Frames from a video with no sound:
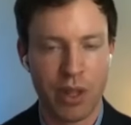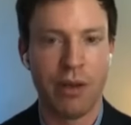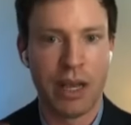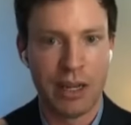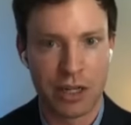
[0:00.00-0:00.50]

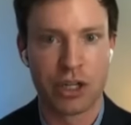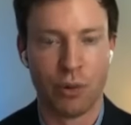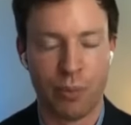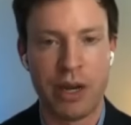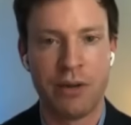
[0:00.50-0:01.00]
additional
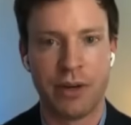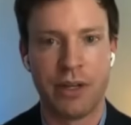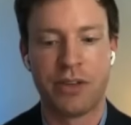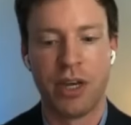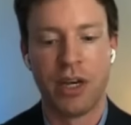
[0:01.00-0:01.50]

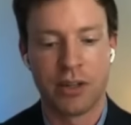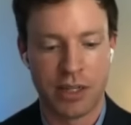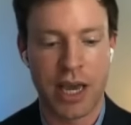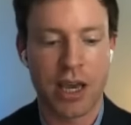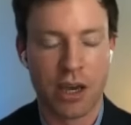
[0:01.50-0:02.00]
benefits to
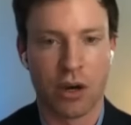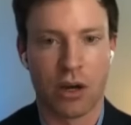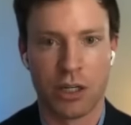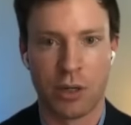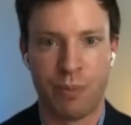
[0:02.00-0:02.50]
taking
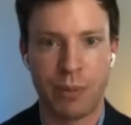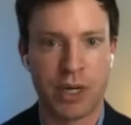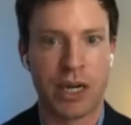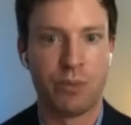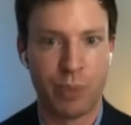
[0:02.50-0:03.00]
collagen
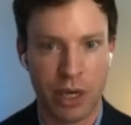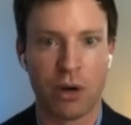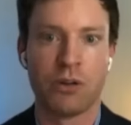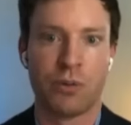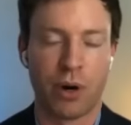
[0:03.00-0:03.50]
peptides
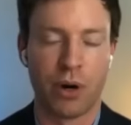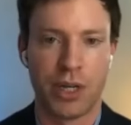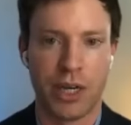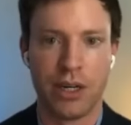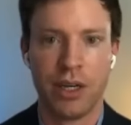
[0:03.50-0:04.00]
beyond
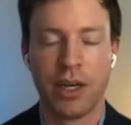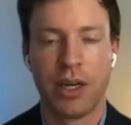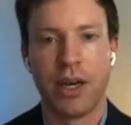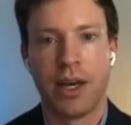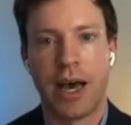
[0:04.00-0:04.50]
protein.
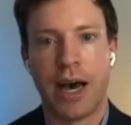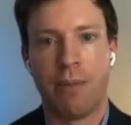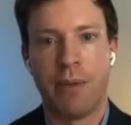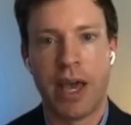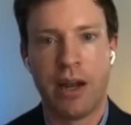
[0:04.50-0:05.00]

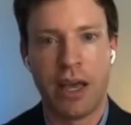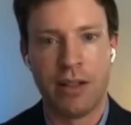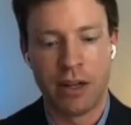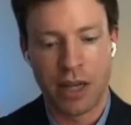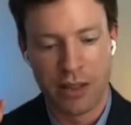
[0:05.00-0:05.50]

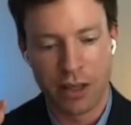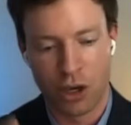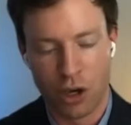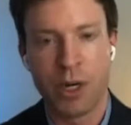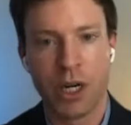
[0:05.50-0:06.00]
In the
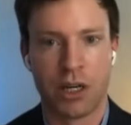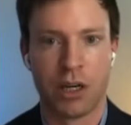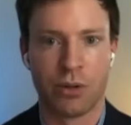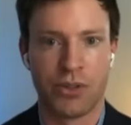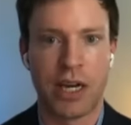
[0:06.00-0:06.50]
human
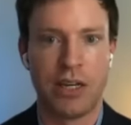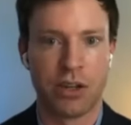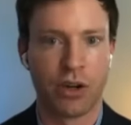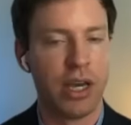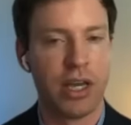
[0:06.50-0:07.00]
clinical studies
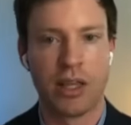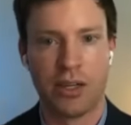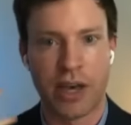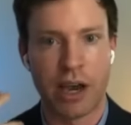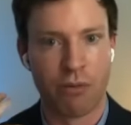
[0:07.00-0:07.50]
looking at
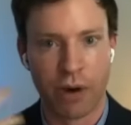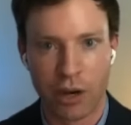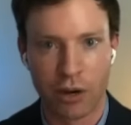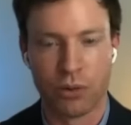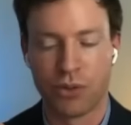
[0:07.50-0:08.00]
things like
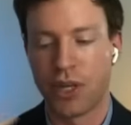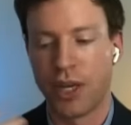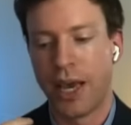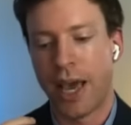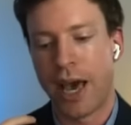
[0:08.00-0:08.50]
wrinkles
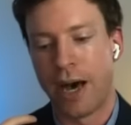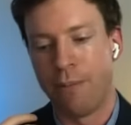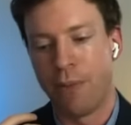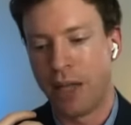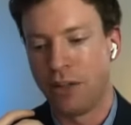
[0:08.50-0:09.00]
and